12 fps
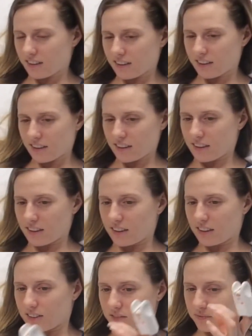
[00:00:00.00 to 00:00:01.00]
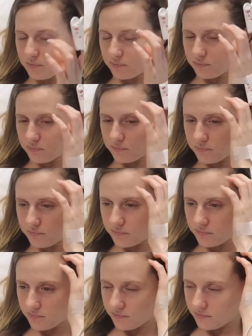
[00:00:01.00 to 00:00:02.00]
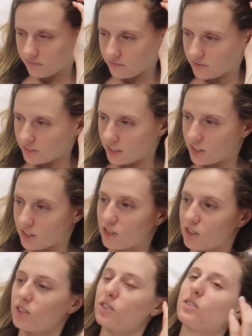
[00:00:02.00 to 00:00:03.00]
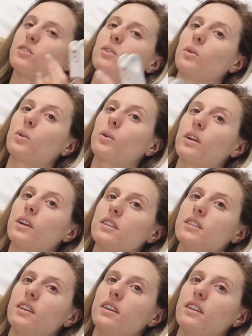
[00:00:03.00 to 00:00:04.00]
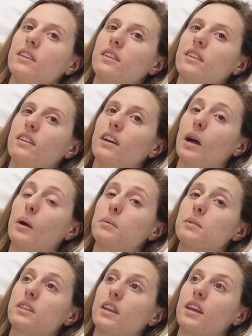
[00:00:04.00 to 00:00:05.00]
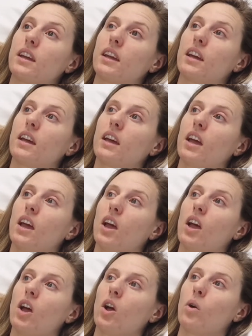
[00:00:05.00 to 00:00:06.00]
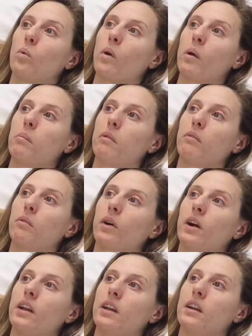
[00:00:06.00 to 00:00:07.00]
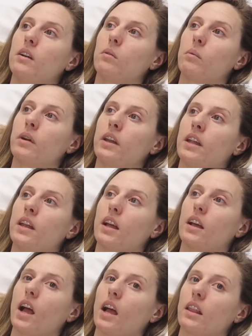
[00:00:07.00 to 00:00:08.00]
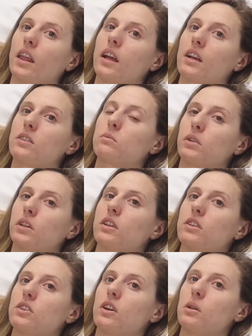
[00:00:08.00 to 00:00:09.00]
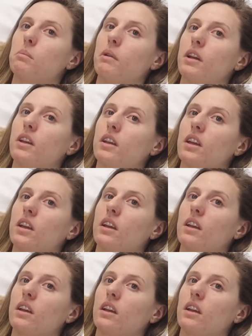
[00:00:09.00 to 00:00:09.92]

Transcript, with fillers: Drink your juice, pal. It's just so crazy. I was like, right before I went in, I, I like really started panicking.